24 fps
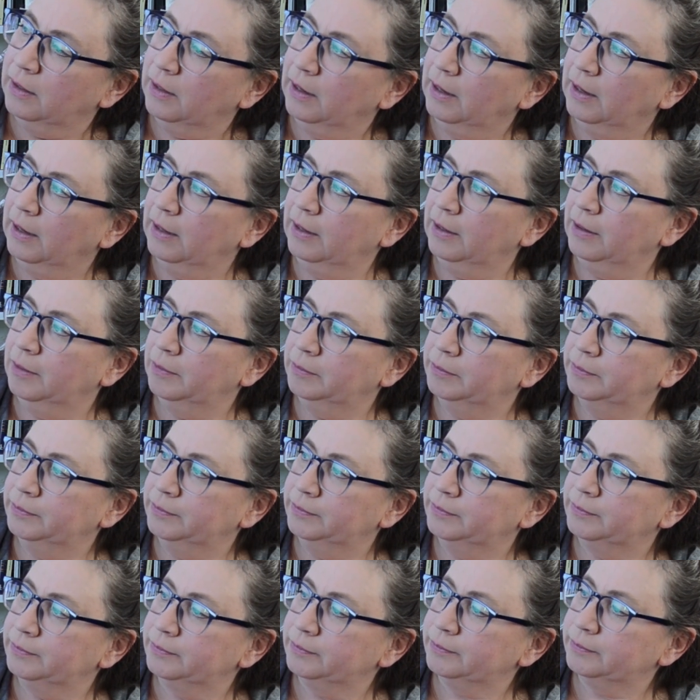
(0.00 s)

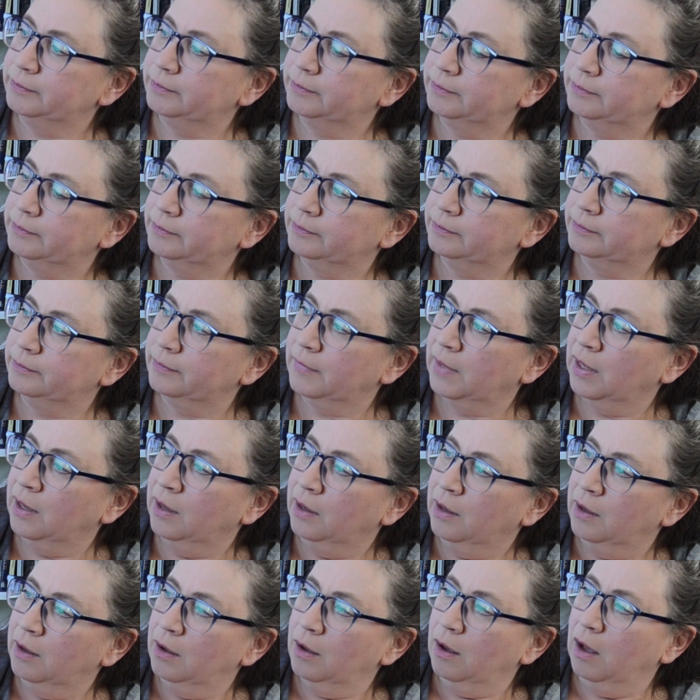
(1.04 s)
I
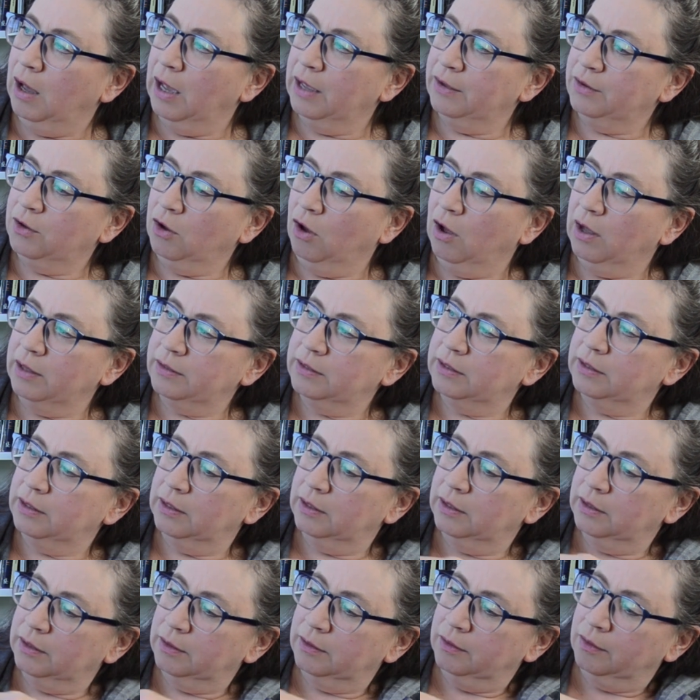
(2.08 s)
got
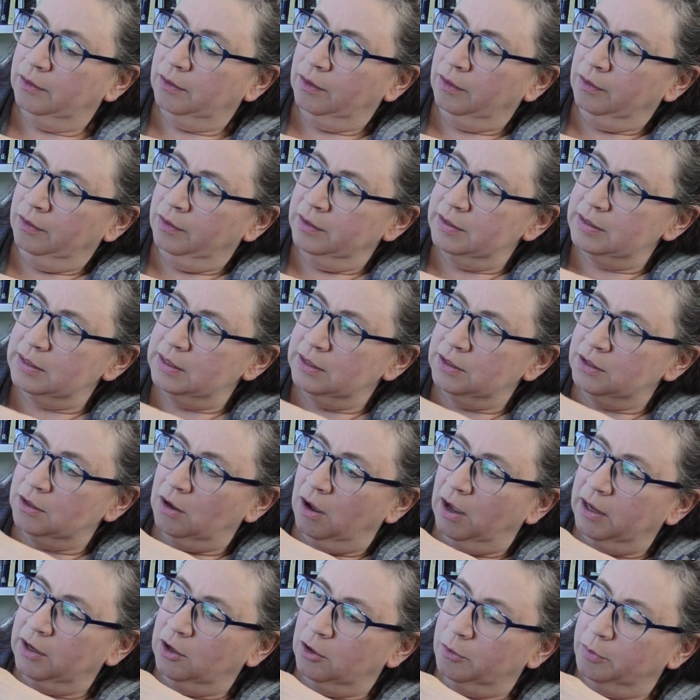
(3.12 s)
this
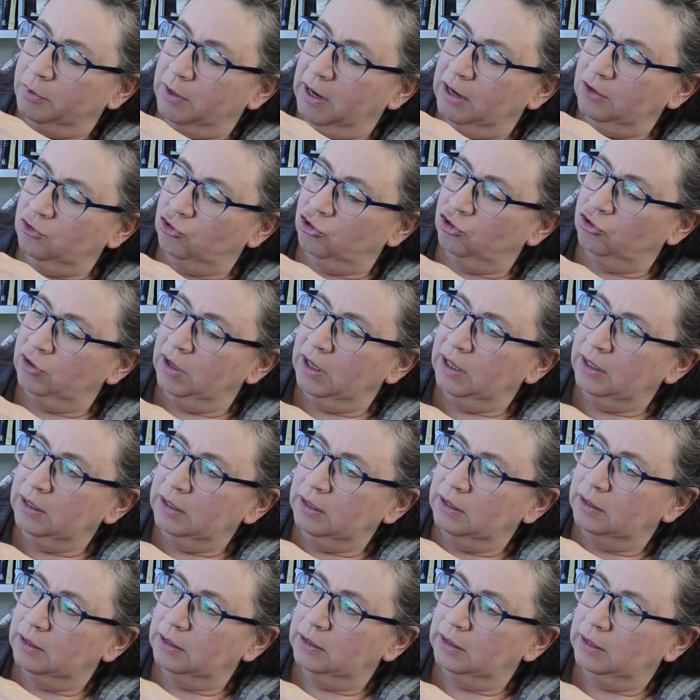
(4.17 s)
entire branch
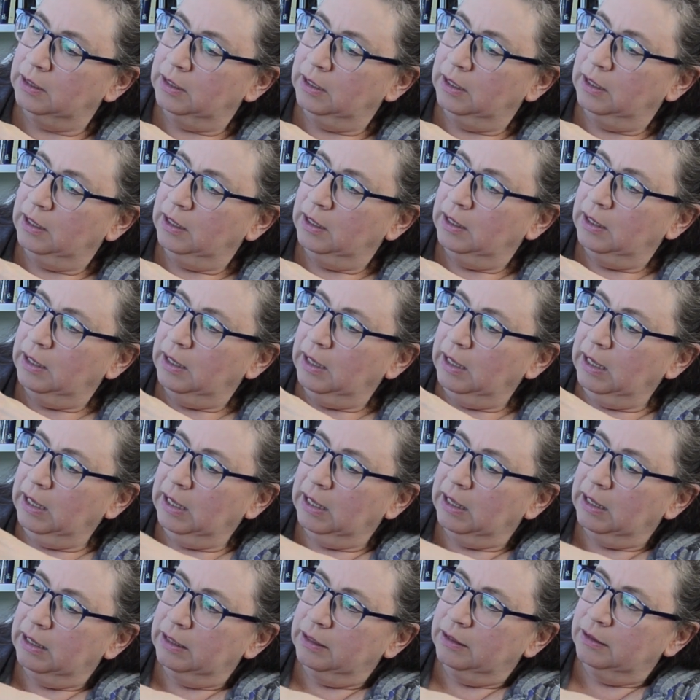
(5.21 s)
done,
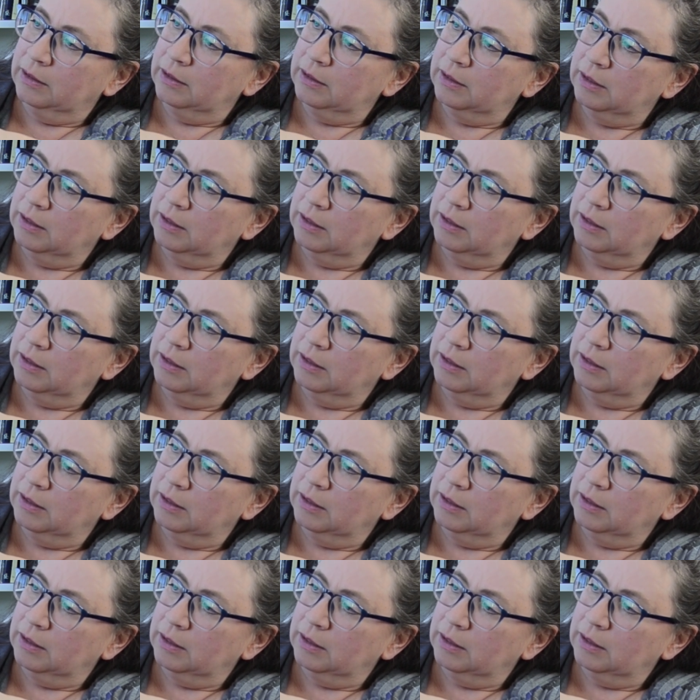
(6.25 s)
and